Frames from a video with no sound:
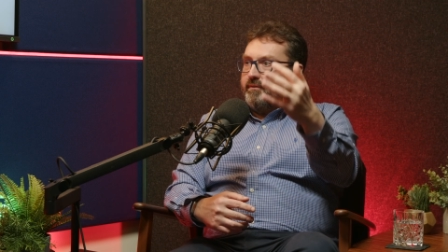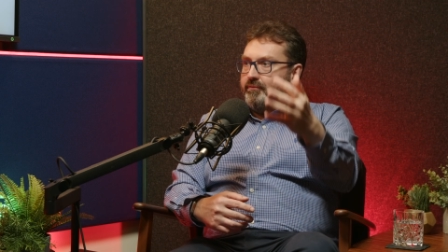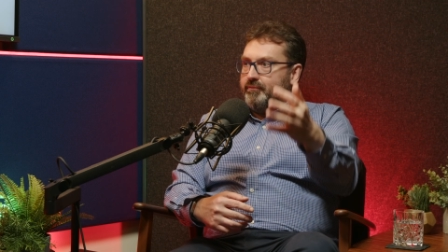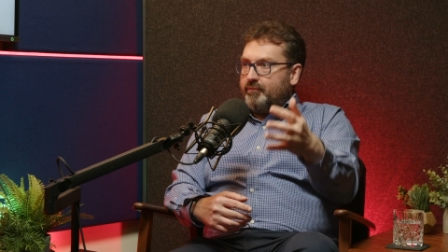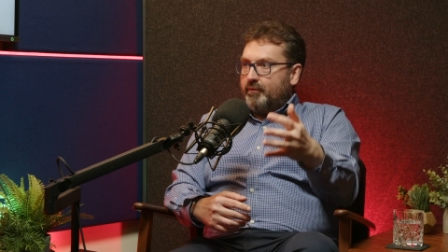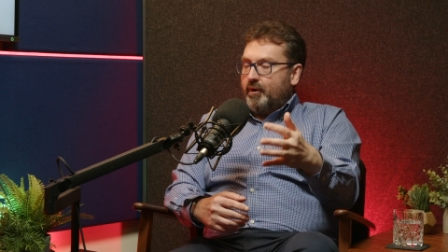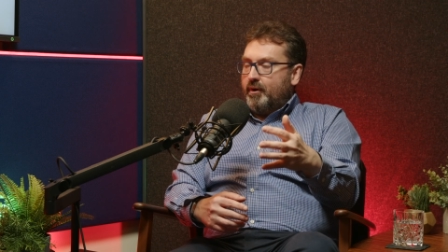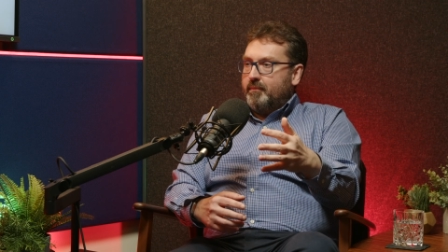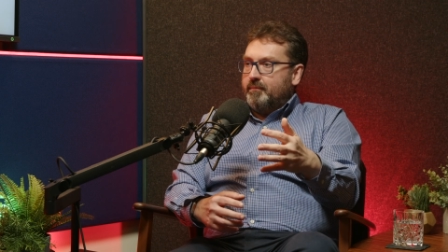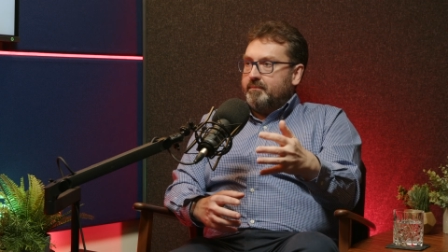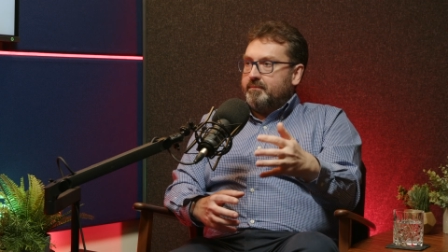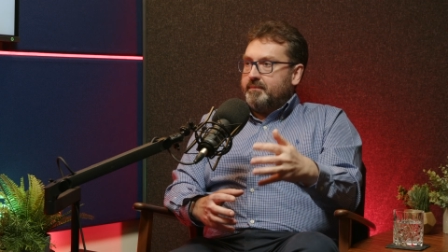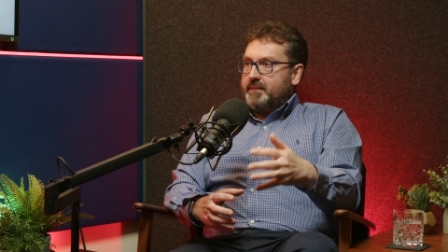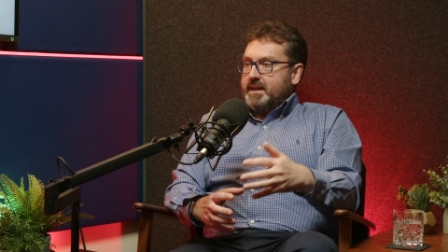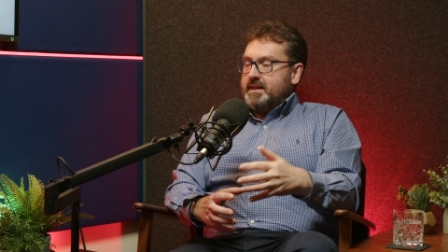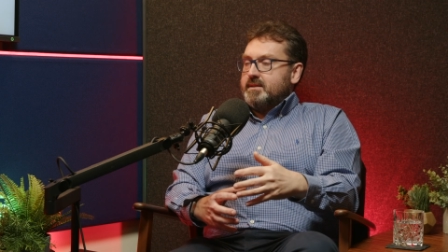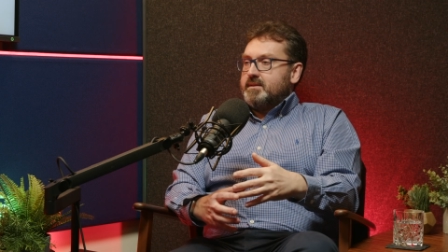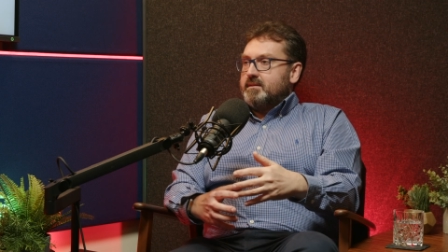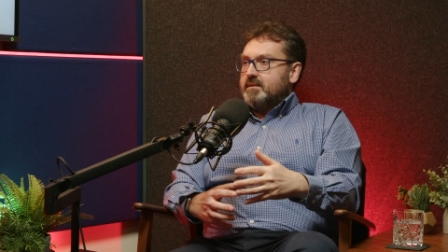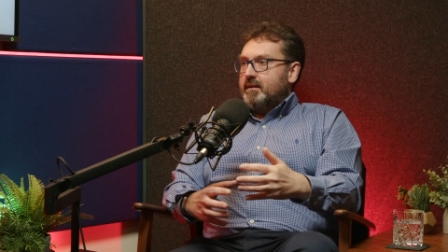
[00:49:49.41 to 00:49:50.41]
from
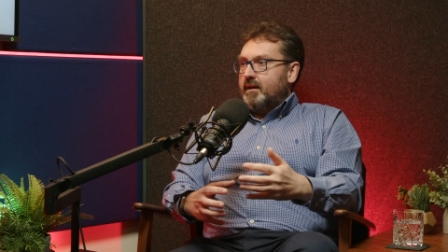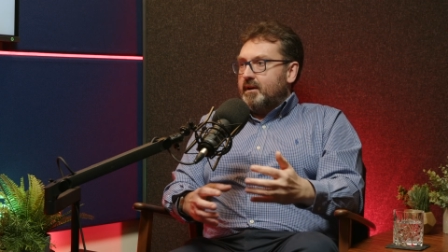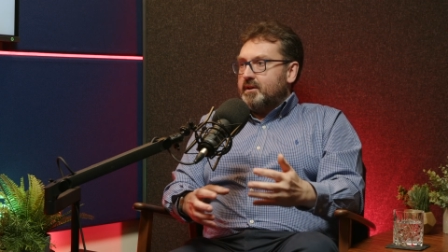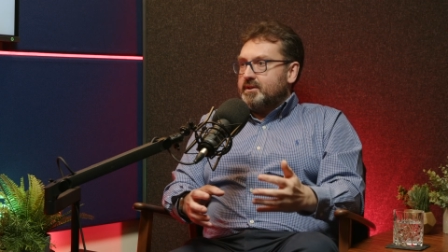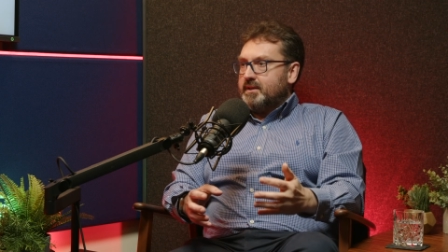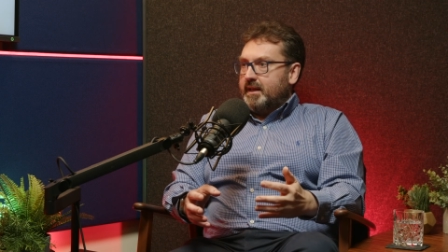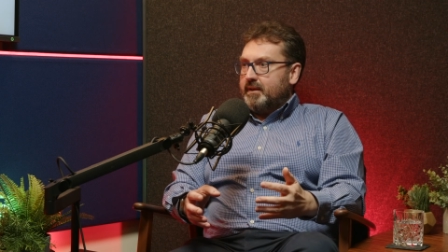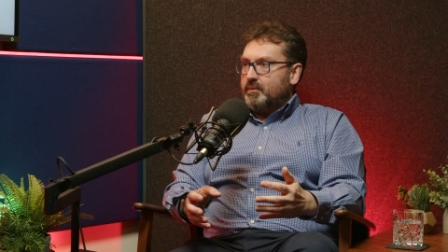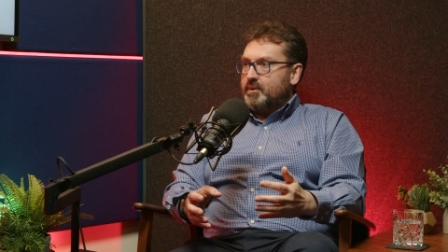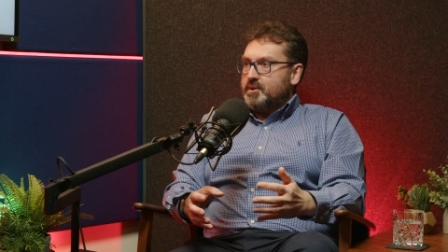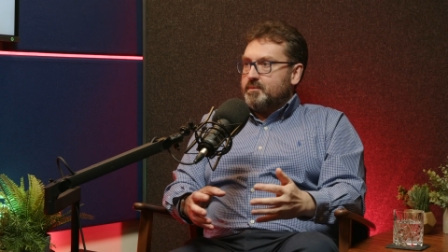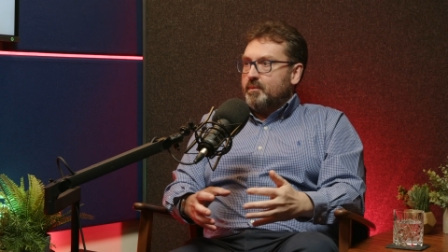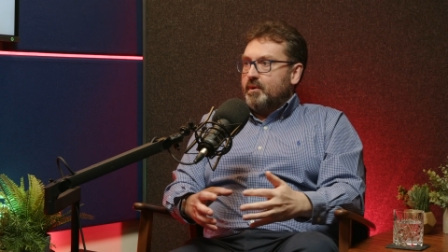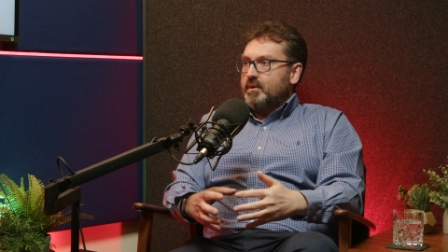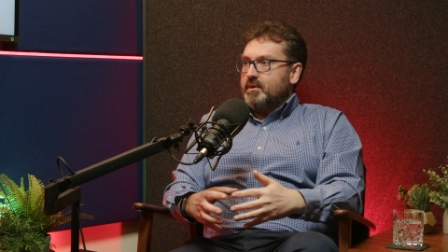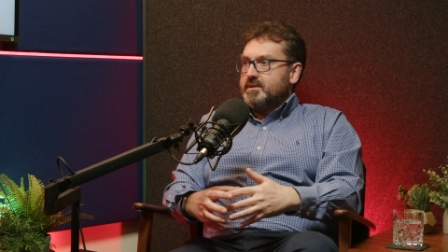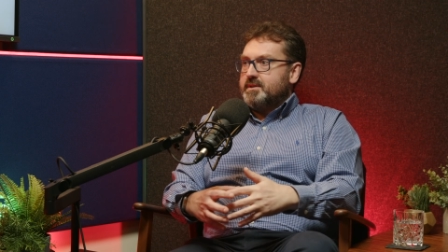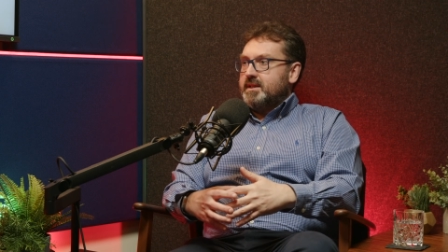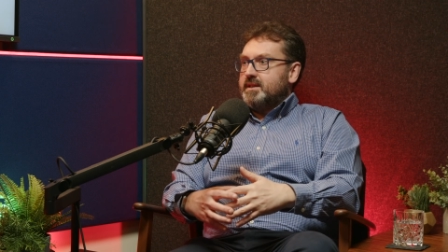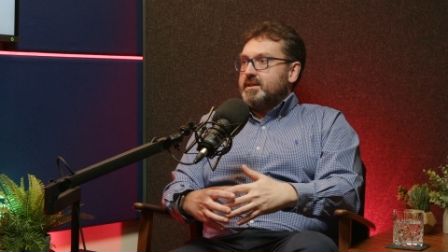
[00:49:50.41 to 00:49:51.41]
these large language
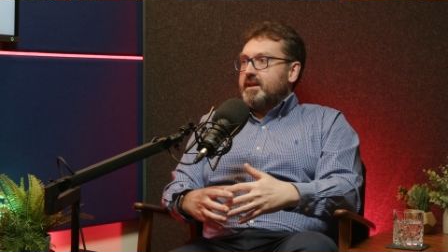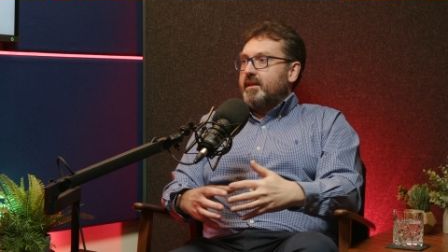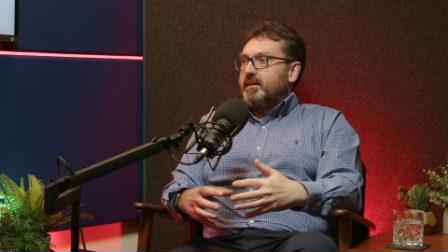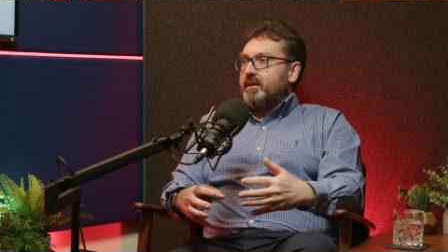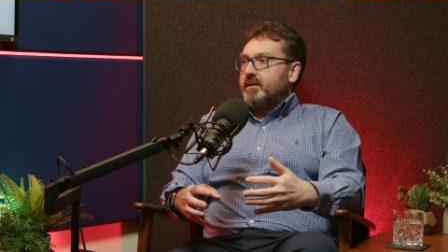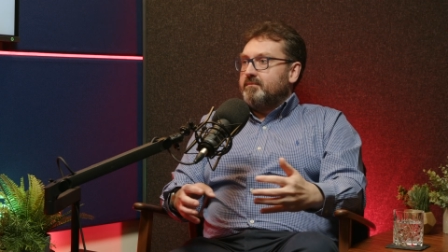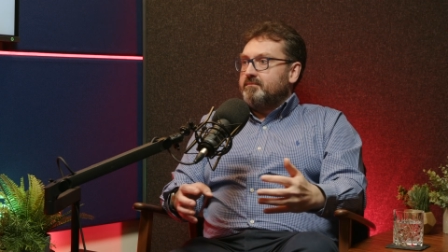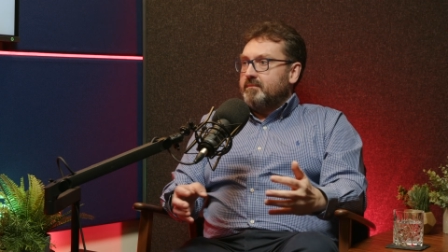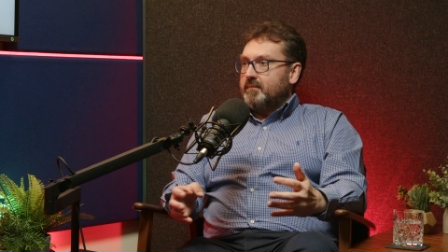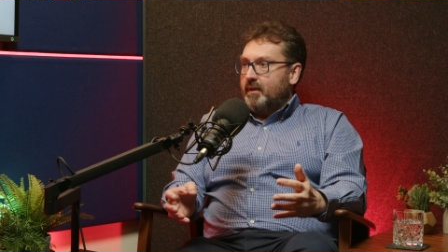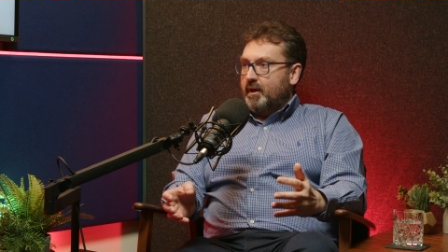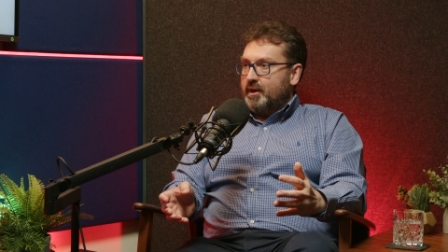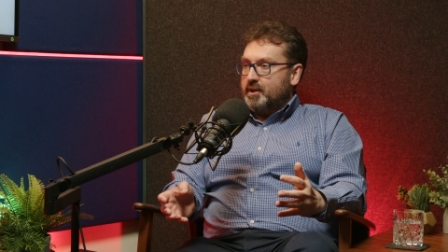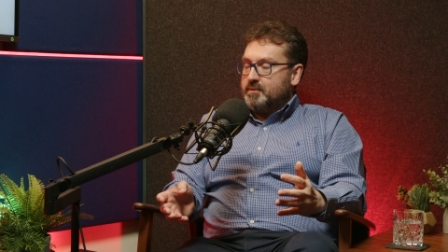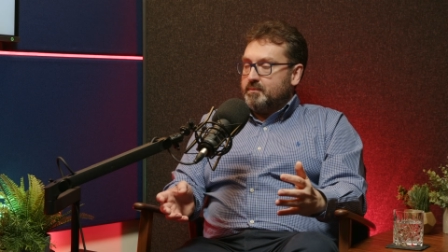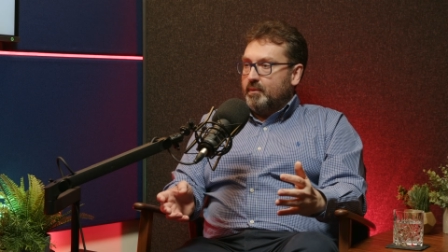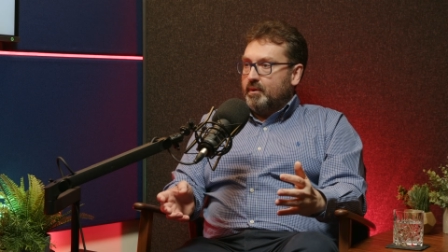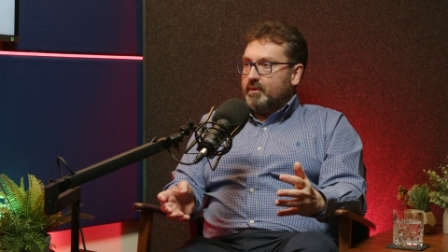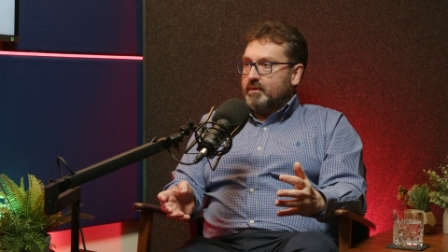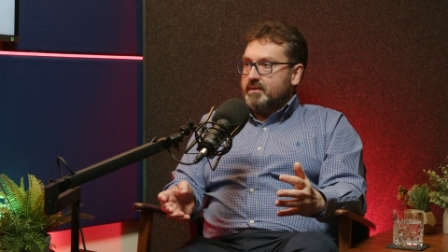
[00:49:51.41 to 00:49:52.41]
models, these other
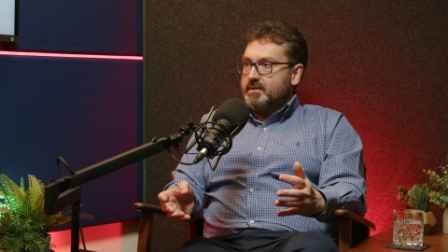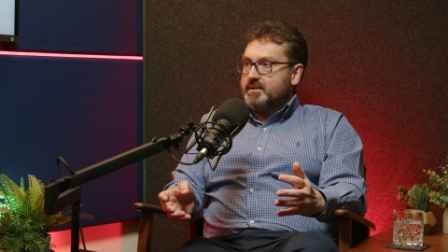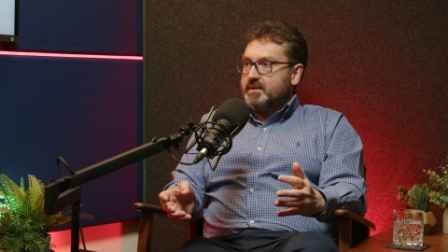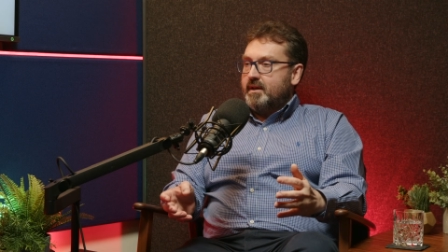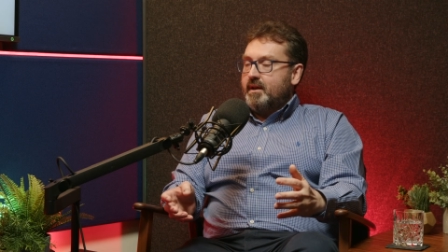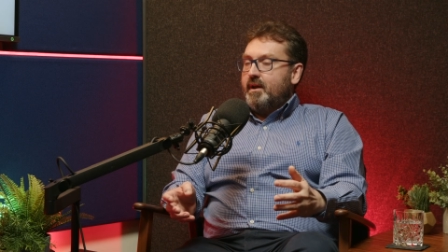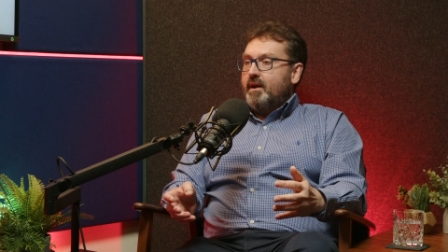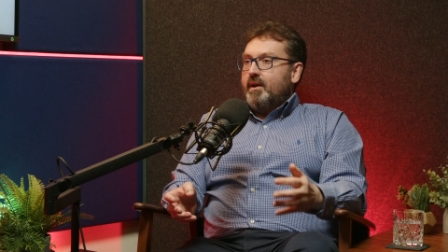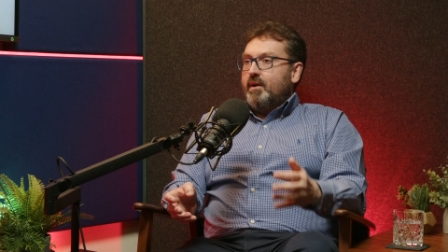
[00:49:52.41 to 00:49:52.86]
large models,